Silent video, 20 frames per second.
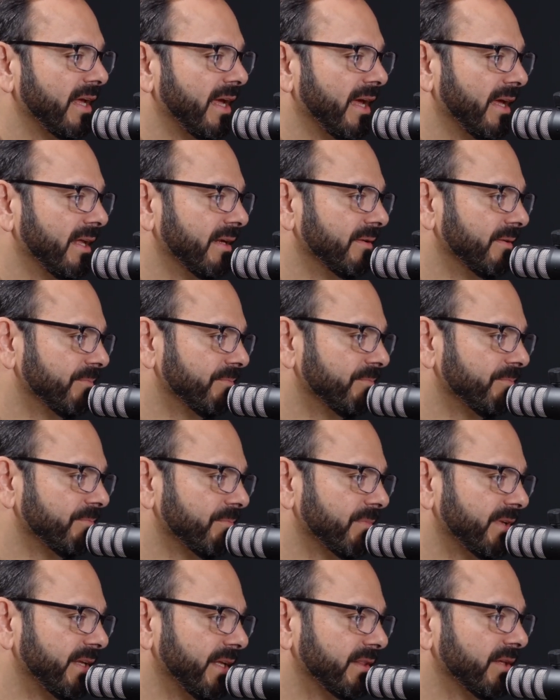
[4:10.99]
and
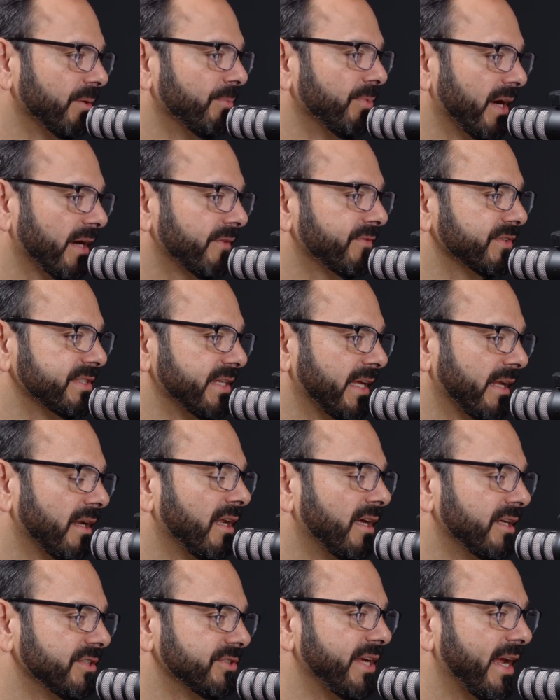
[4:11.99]
get their breakfast and
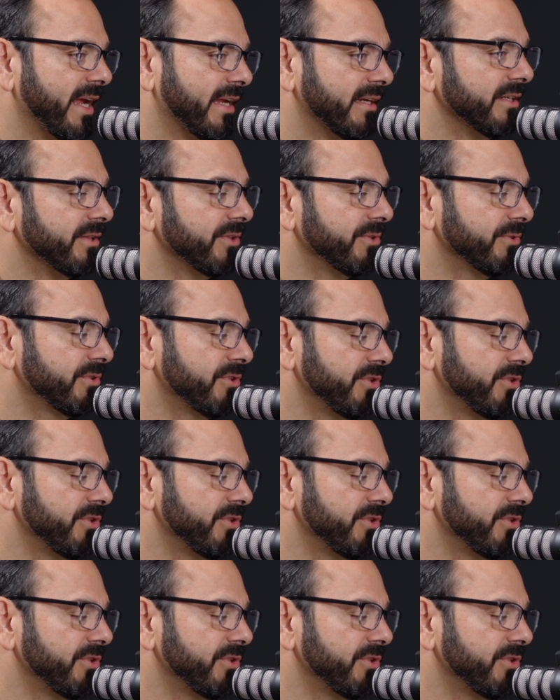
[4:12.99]
lunch handed